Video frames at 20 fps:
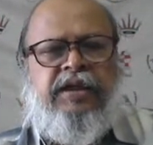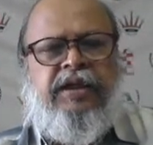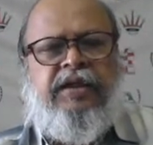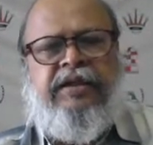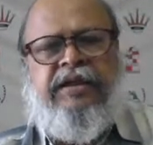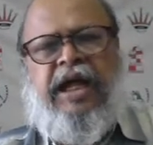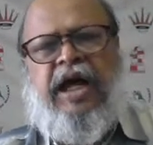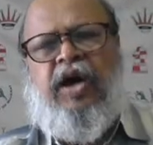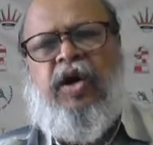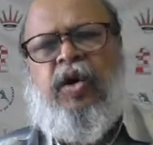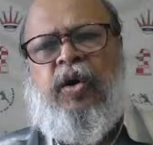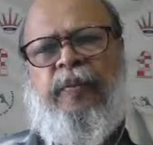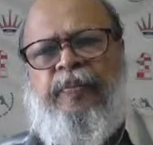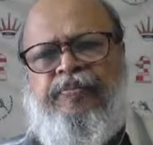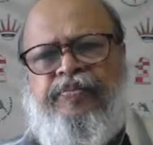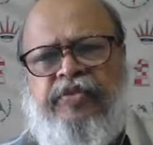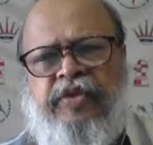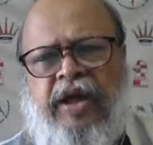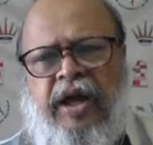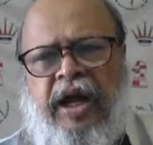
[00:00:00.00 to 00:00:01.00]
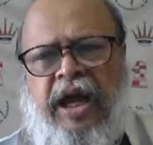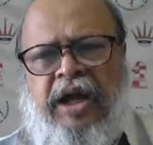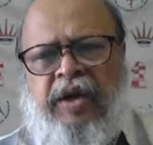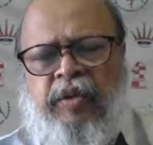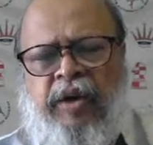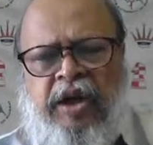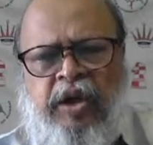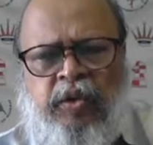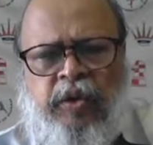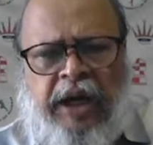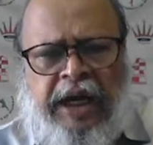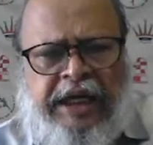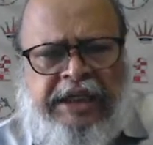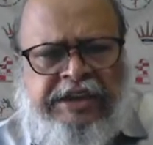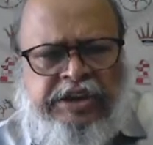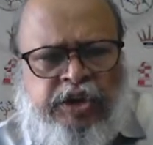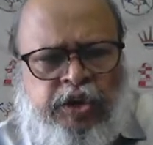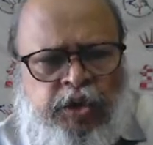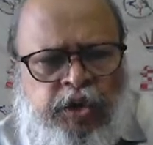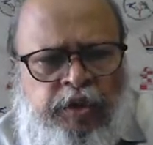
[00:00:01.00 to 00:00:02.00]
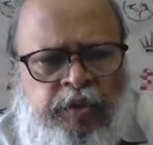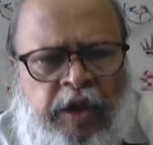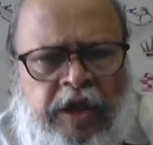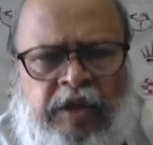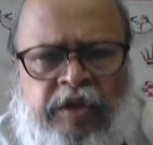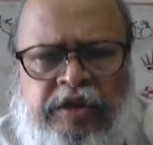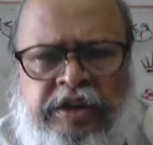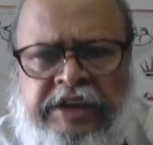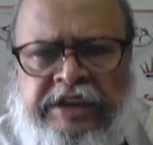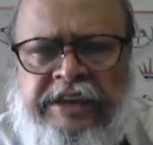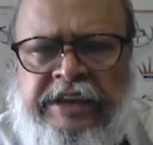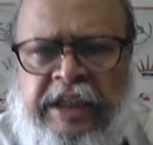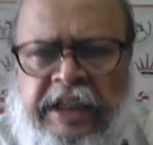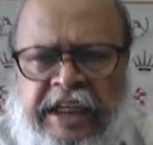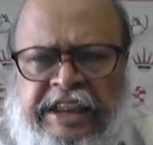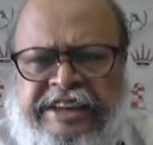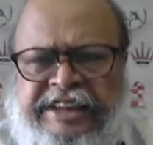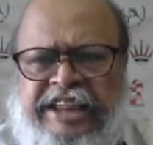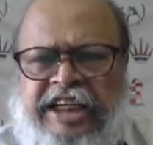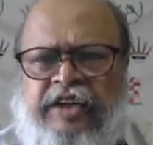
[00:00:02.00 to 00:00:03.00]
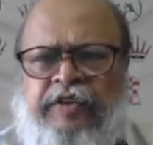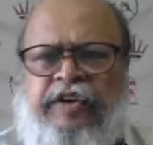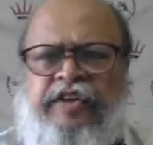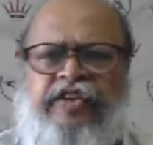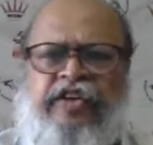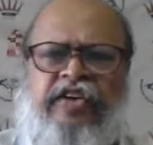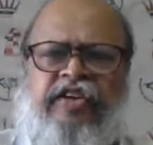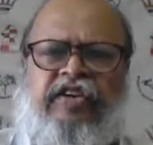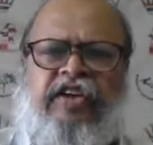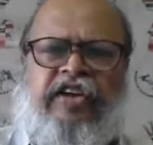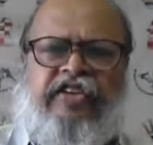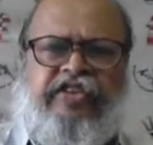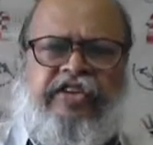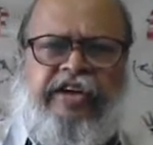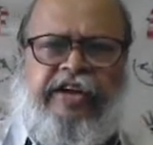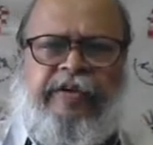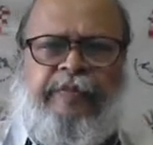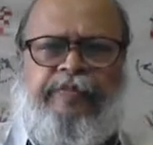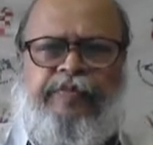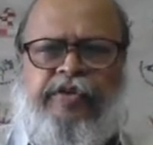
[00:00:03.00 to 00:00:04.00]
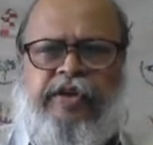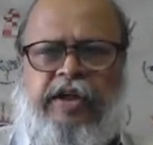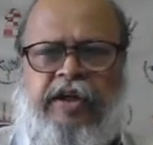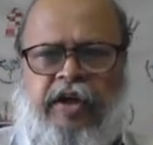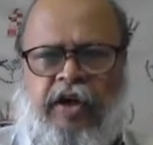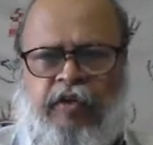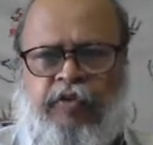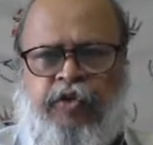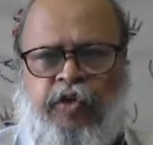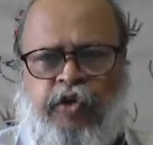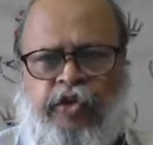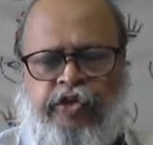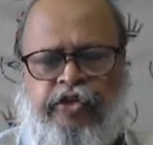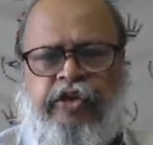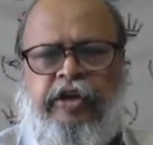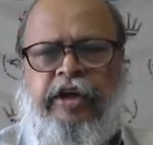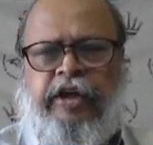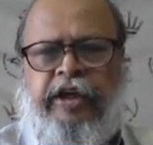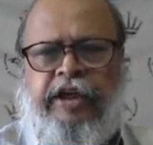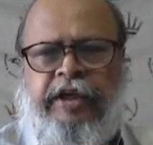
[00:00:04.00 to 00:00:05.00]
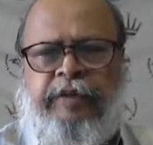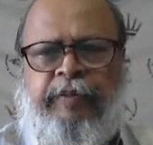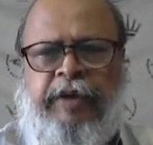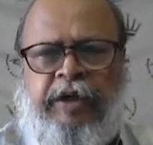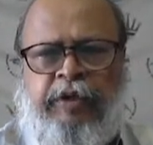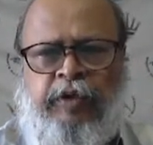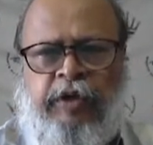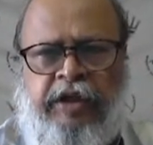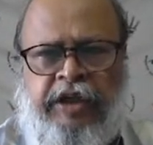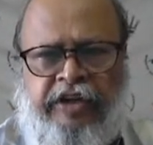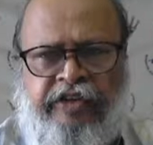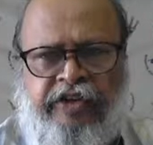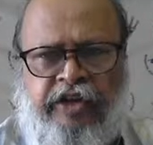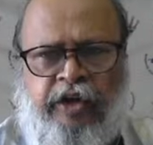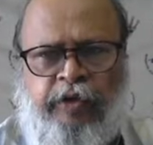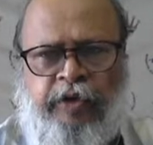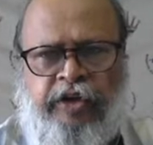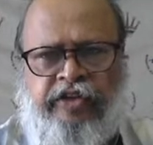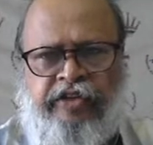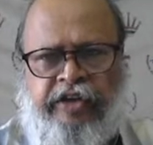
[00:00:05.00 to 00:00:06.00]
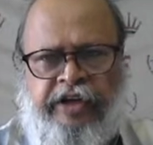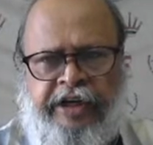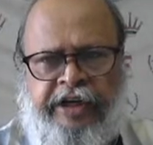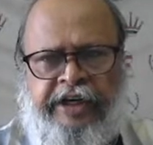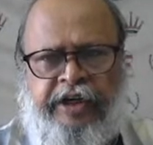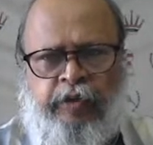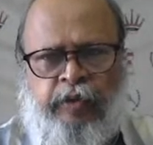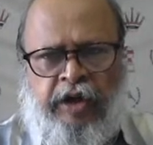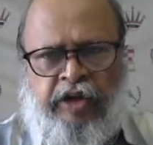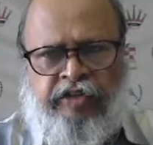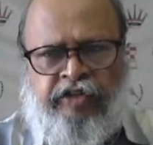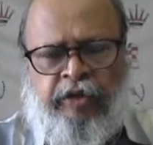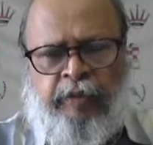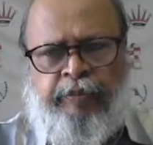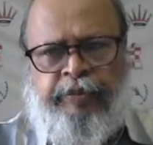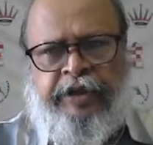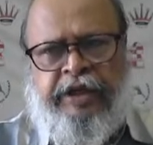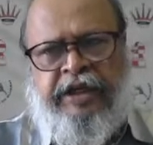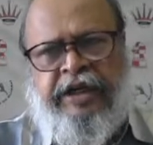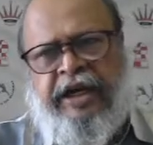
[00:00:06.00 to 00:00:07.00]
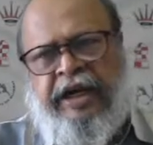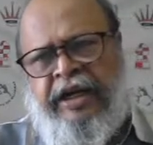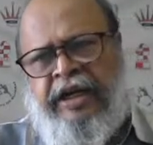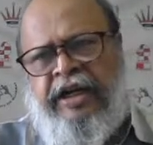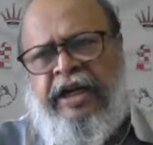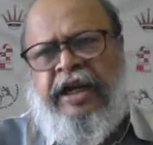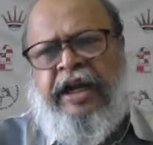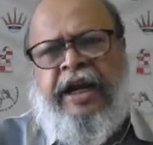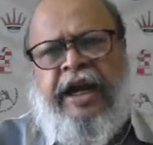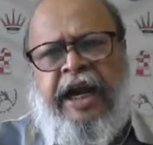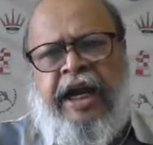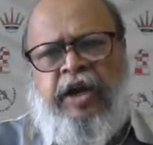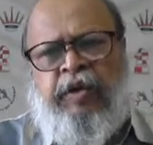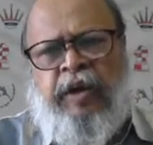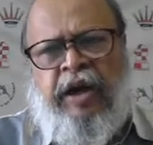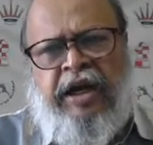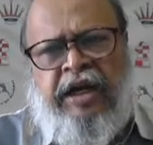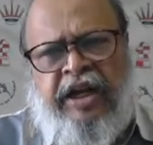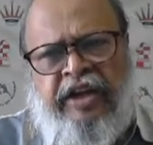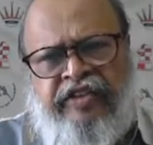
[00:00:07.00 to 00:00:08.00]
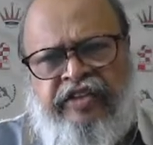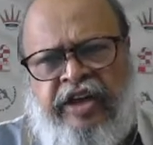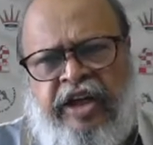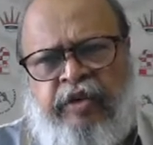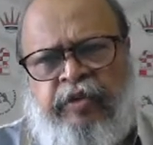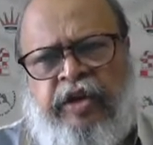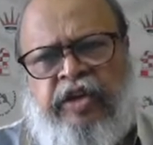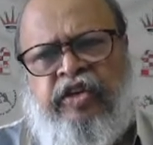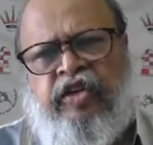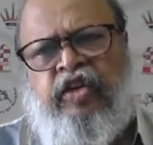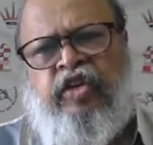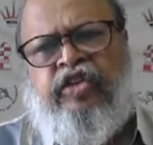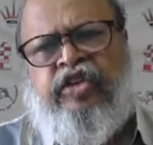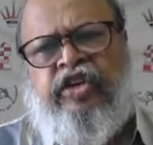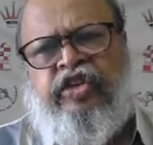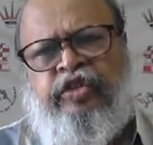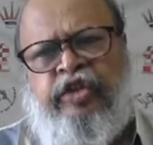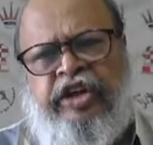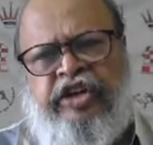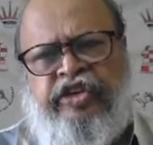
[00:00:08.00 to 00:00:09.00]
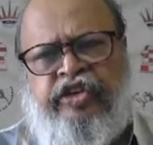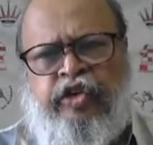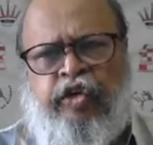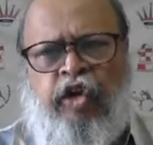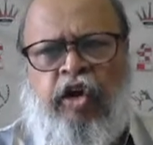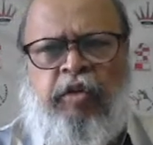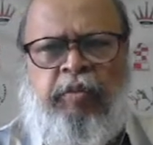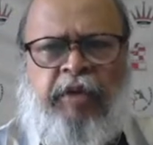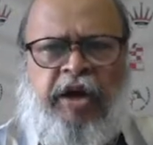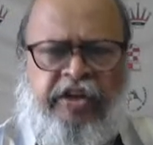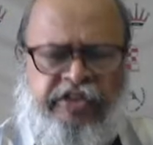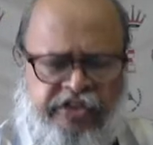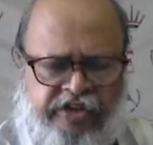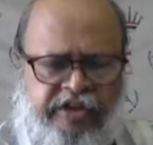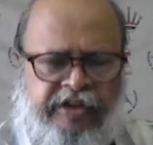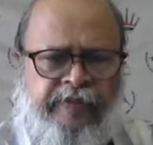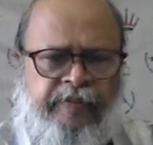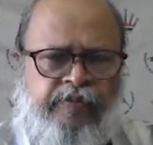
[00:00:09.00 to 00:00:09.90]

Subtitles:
Now I want to ask you, this is Laskar versus Laskar. Of course, Emanuel Laskar was great world champion, and Edward Laskar was also a very strong master.